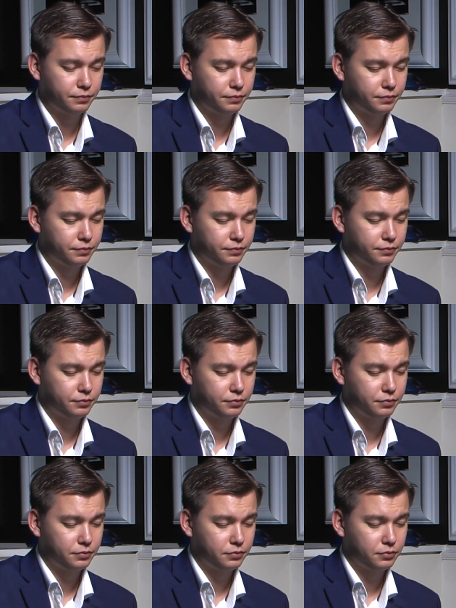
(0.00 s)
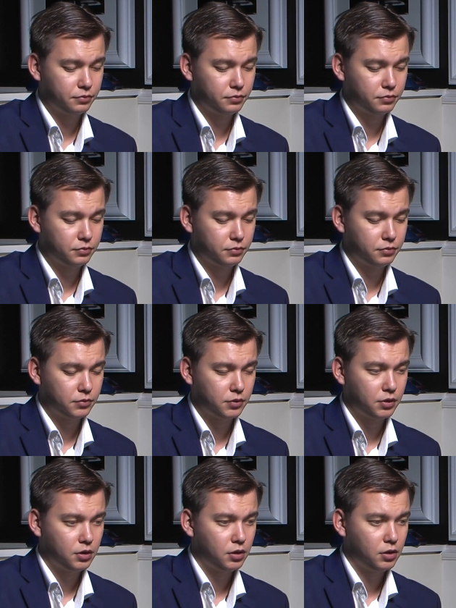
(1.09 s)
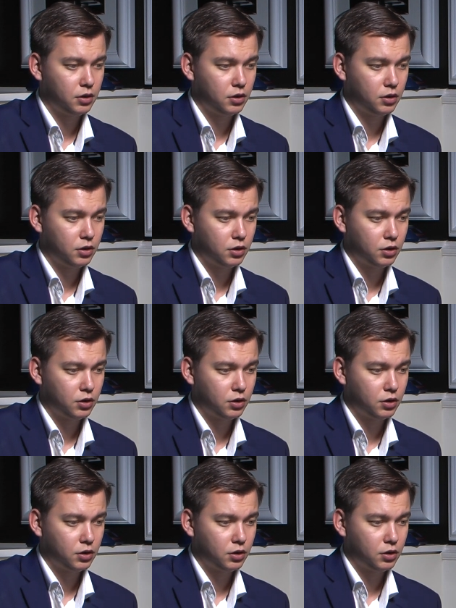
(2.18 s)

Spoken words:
Nothing is said.